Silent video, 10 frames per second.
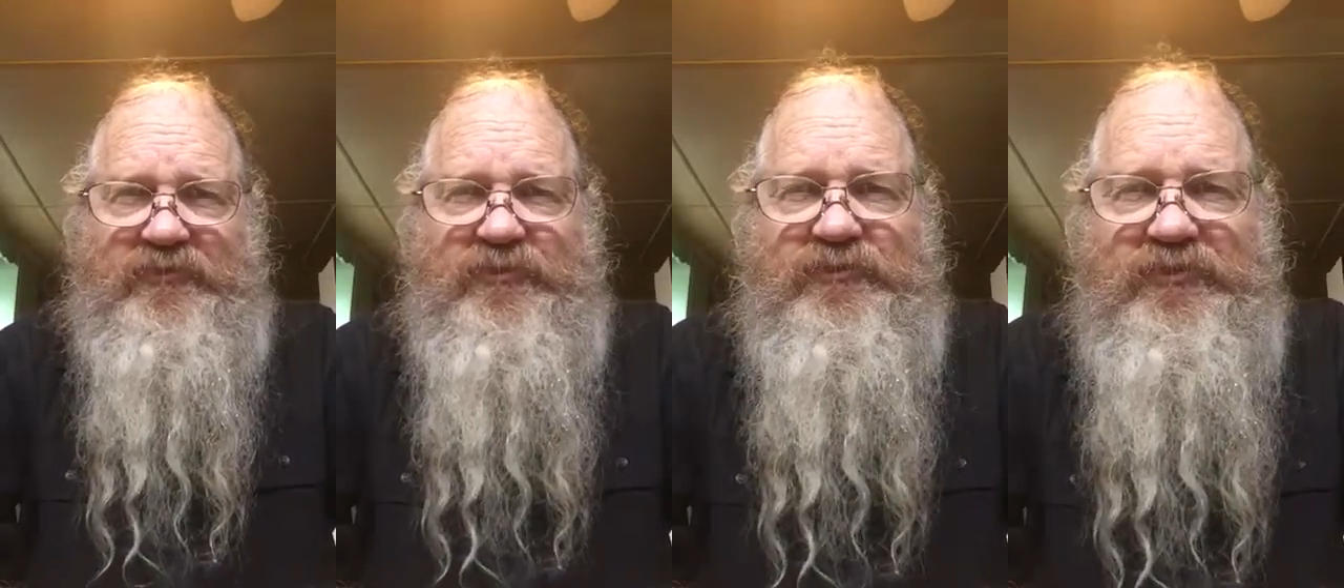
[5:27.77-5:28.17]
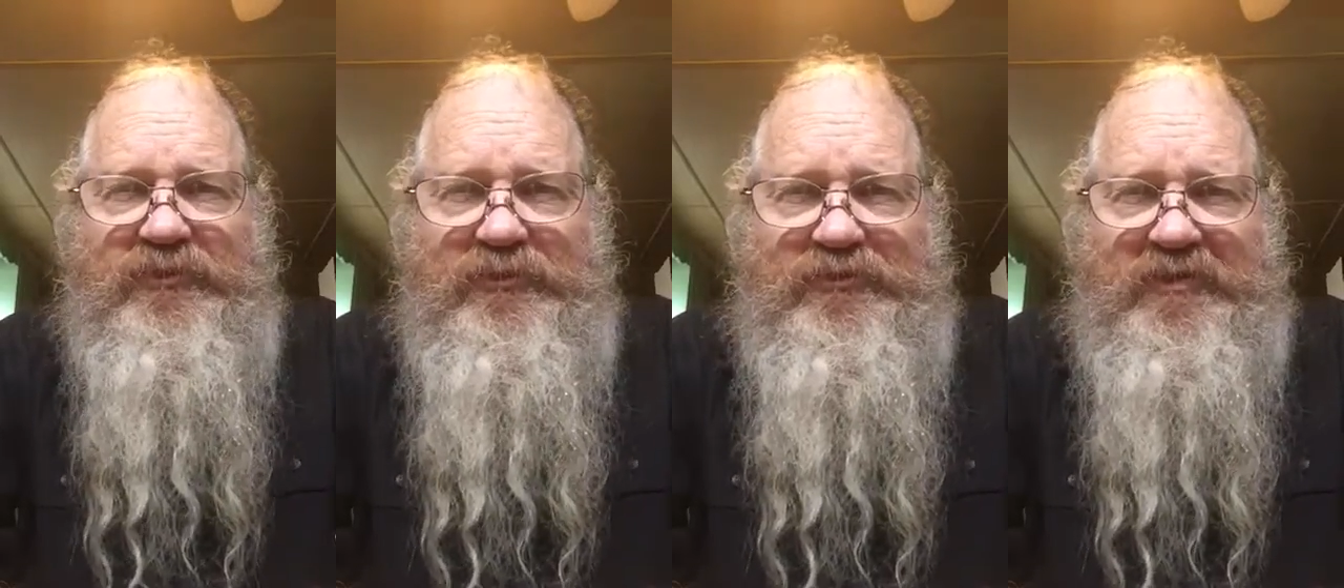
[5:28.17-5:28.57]
You
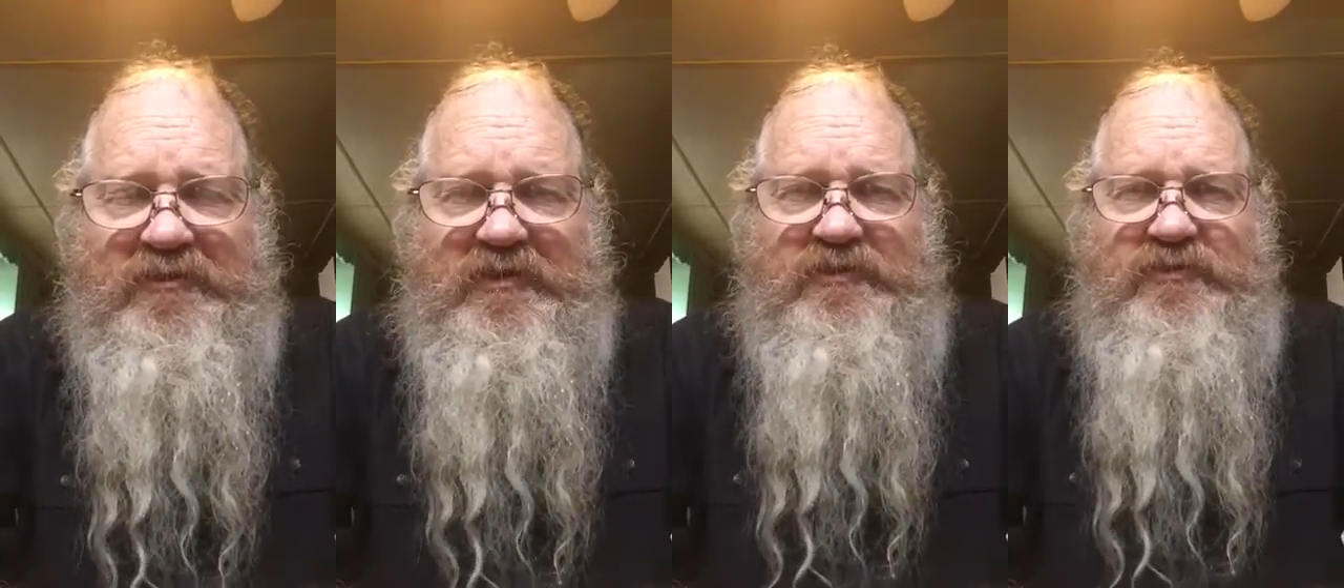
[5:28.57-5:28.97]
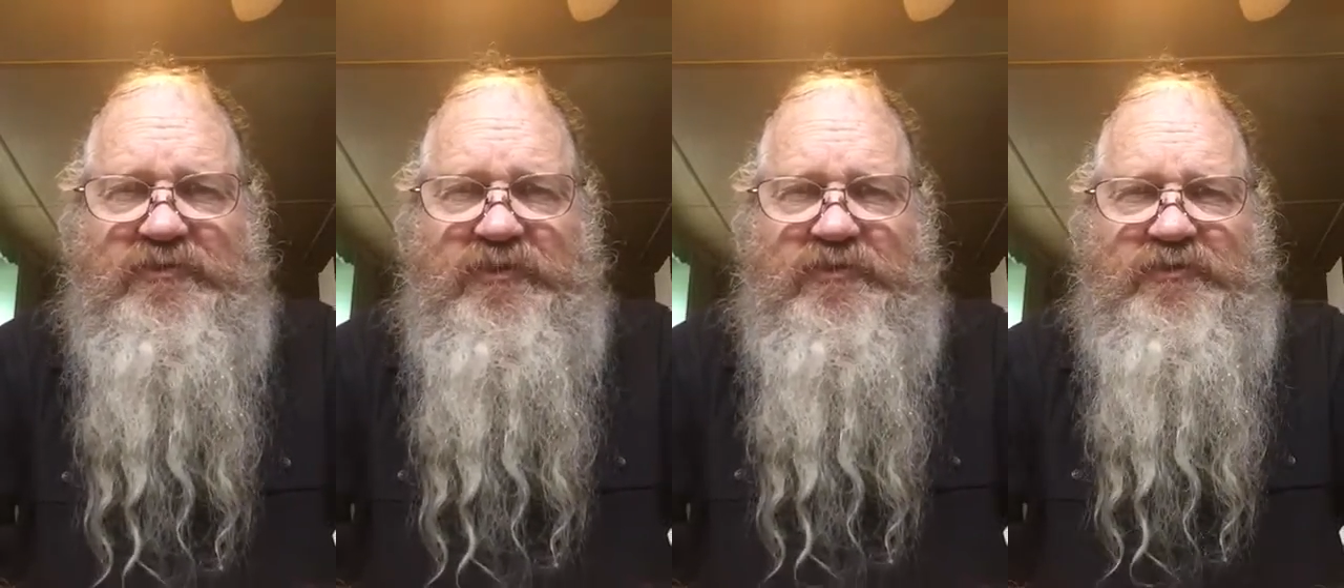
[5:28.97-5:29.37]
use it, and you
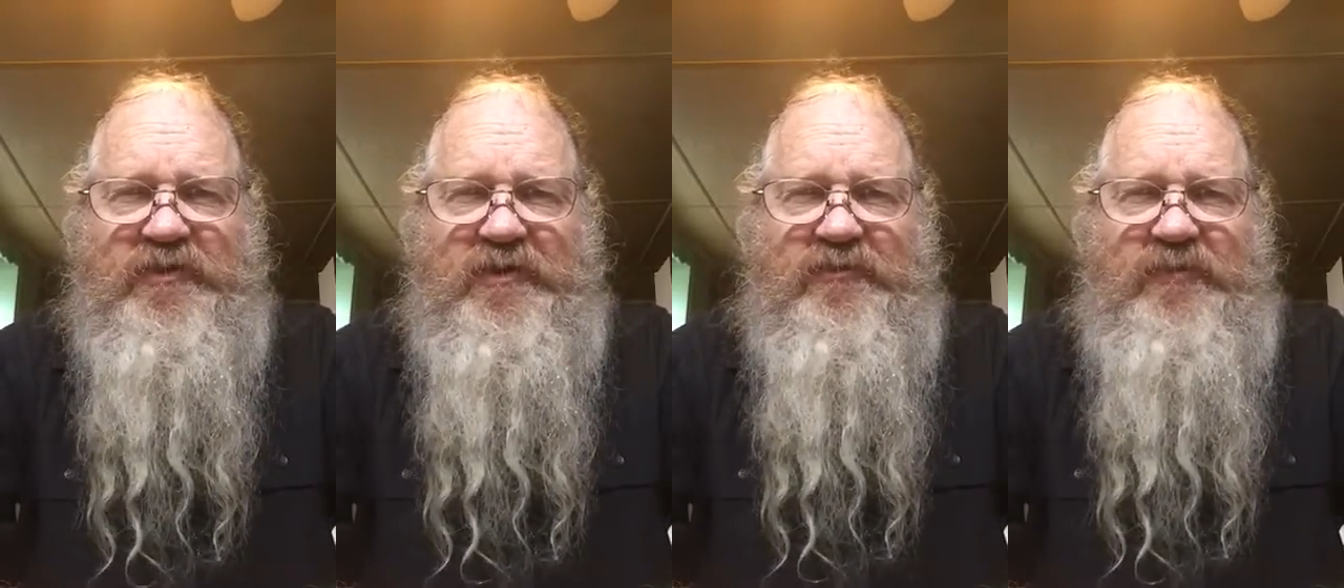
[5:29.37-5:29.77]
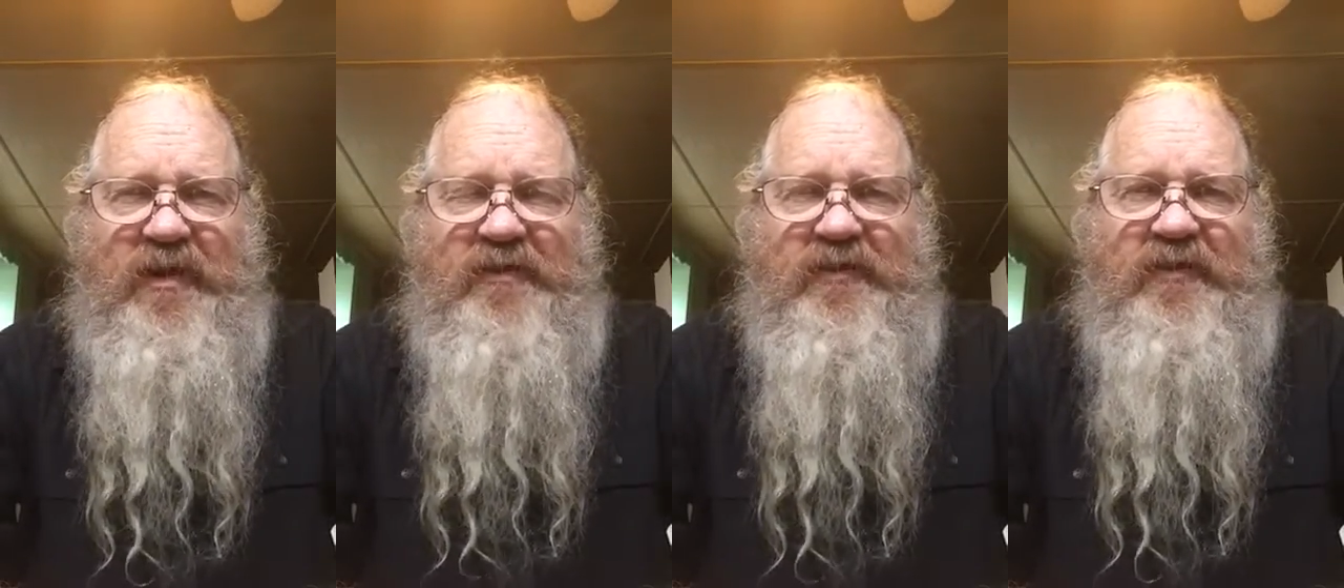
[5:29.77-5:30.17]
use it in a
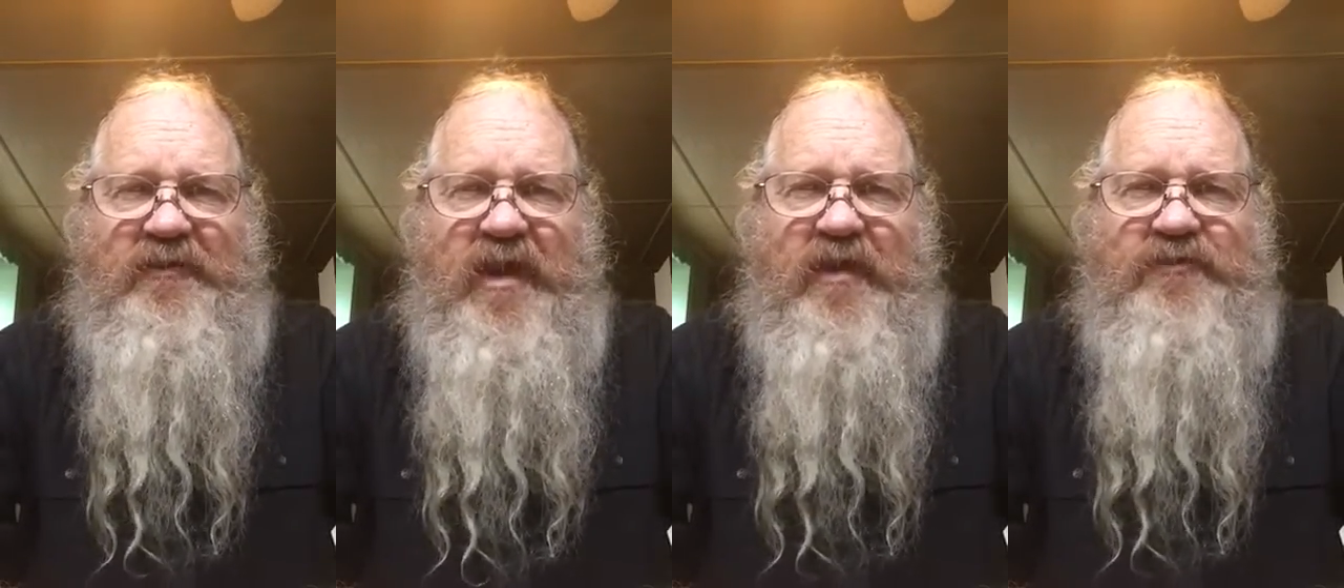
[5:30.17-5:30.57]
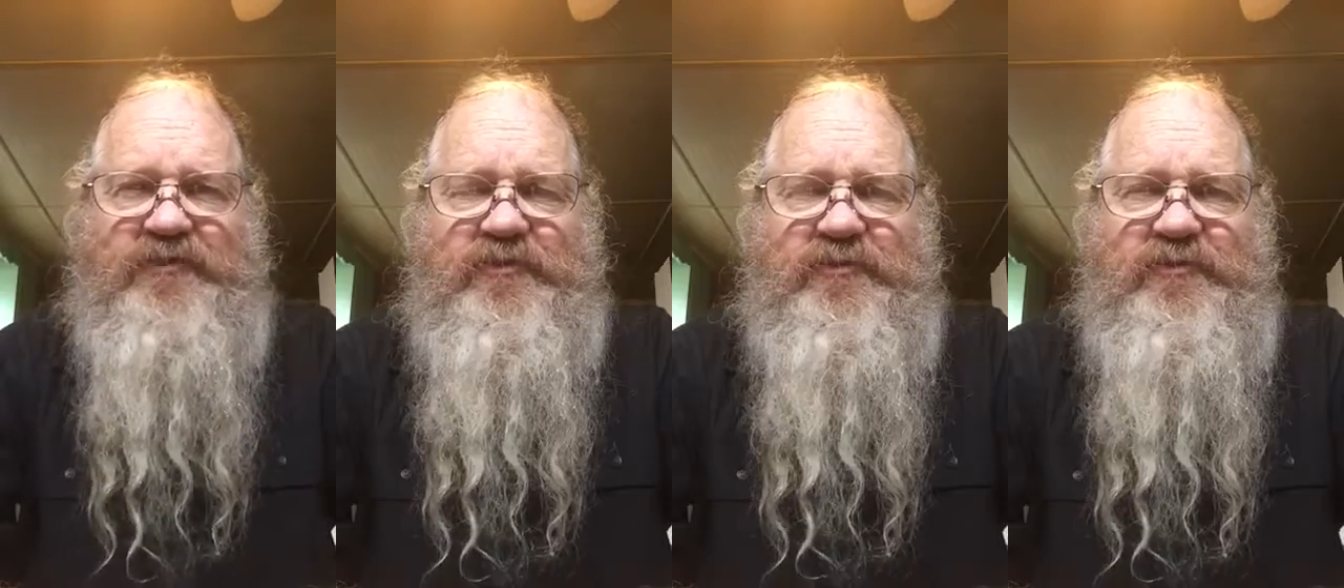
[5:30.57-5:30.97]
way that allows
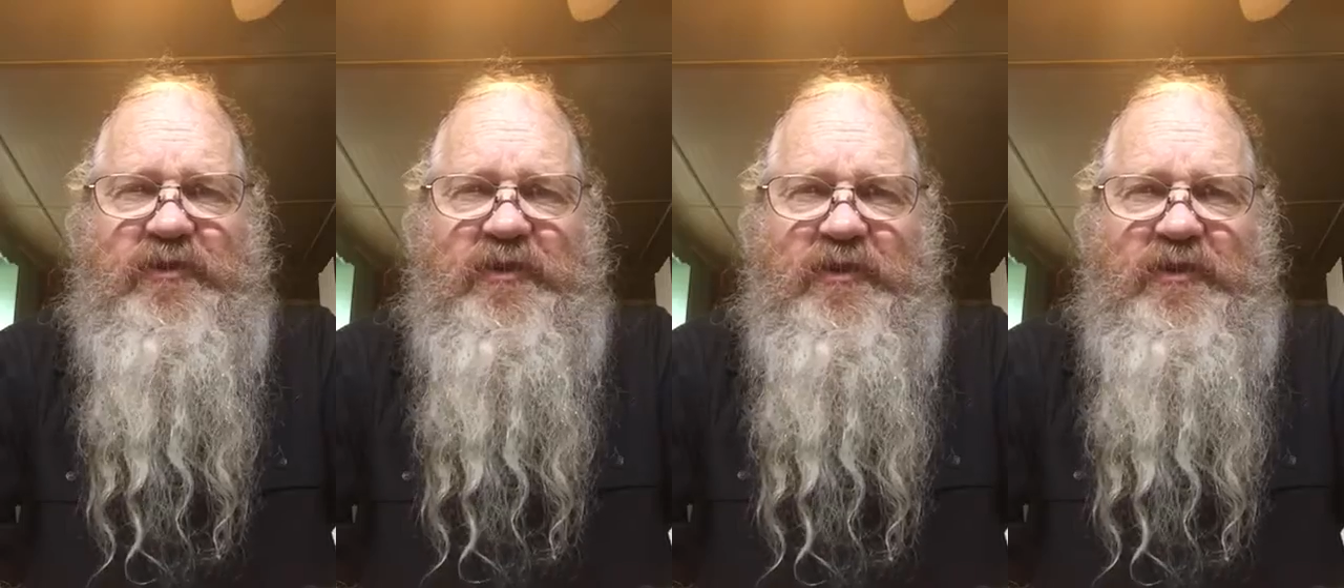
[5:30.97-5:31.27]
you